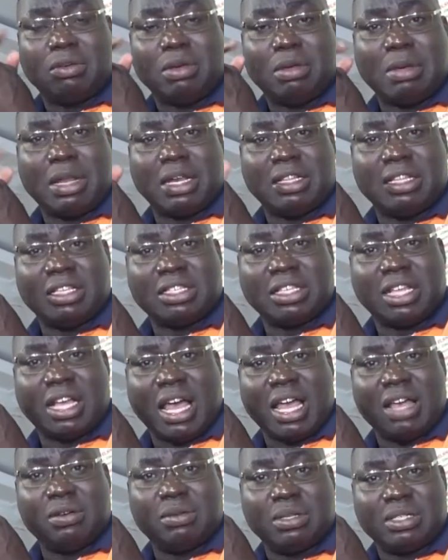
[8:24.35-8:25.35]
We met this
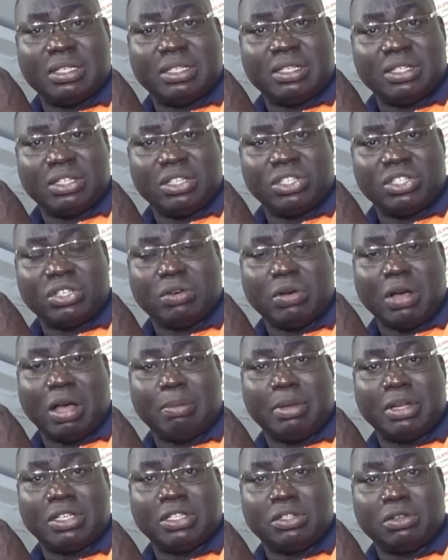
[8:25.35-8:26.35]
guy who is a teacher, who
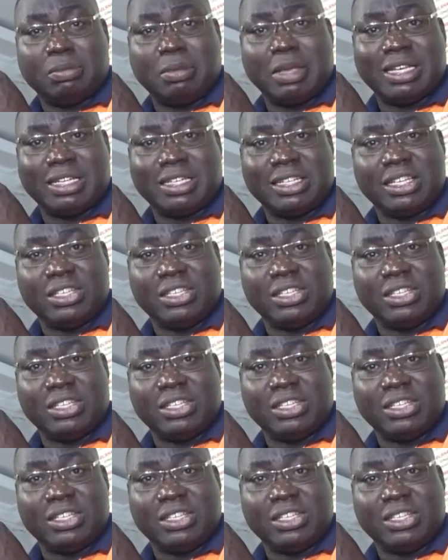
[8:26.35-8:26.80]
happens to be a